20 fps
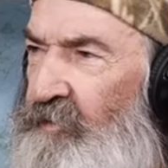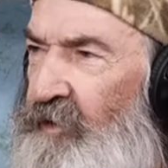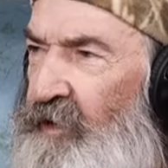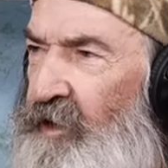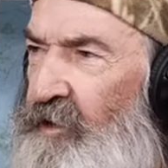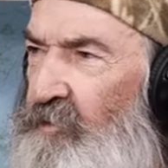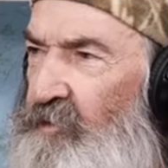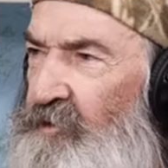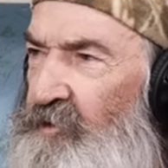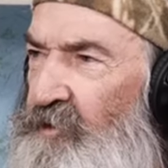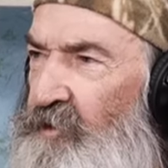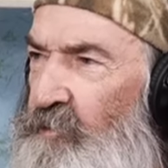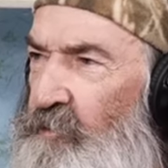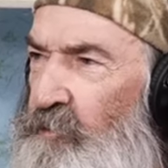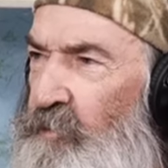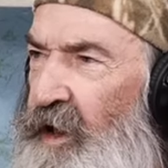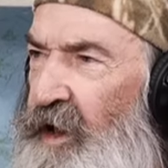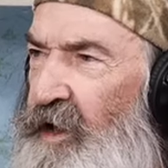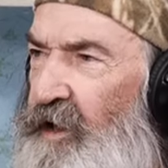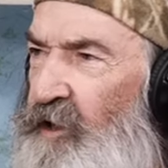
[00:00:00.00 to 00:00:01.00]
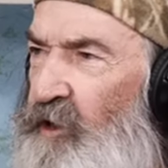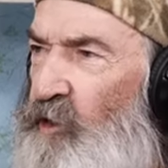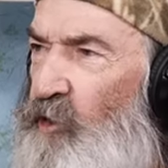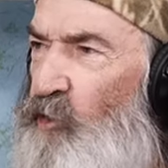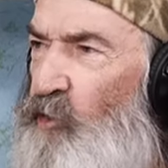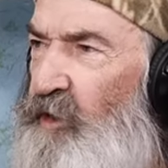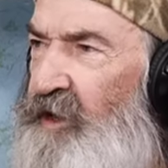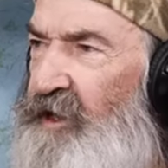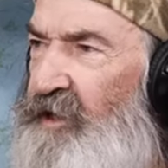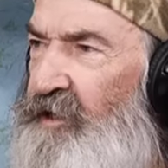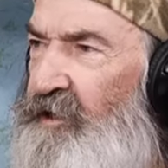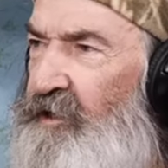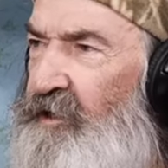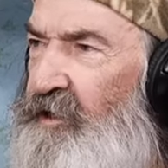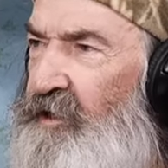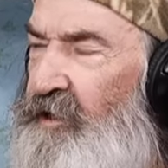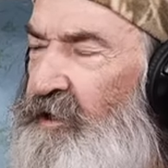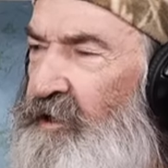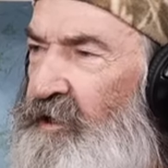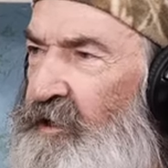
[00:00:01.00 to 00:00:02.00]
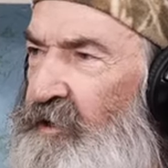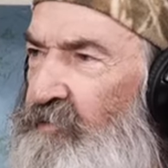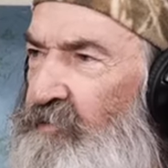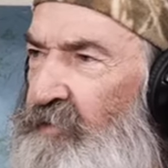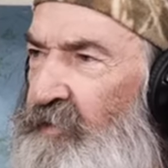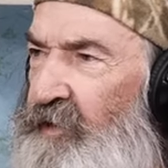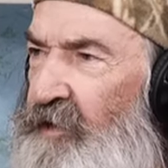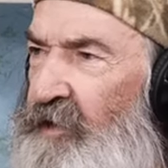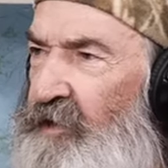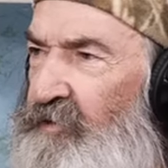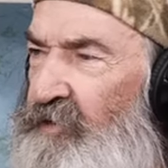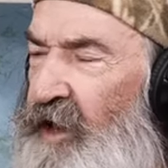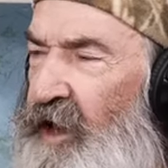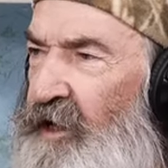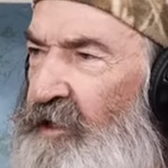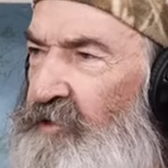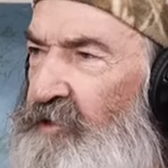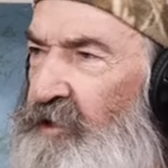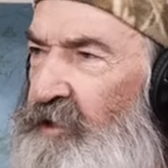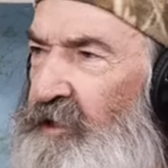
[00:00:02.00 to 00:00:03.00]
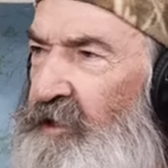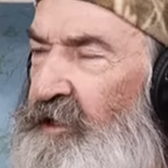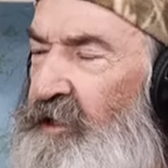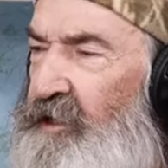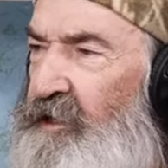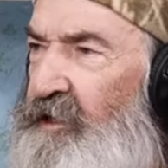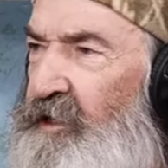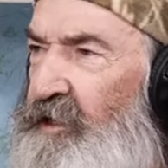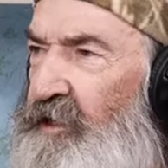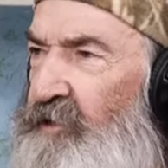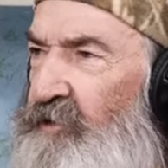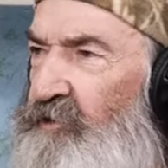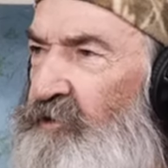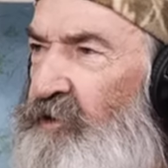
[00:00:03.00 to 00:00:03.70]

that was the Mac Owen, it actually did this.